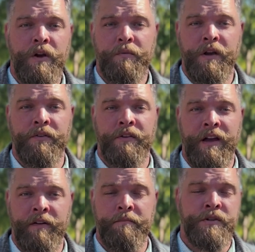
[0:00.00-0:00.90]
we also
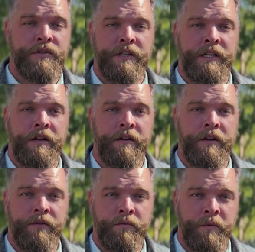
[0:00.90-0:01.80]
have Michelin here
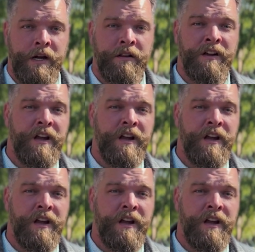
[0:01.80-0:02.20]
as well.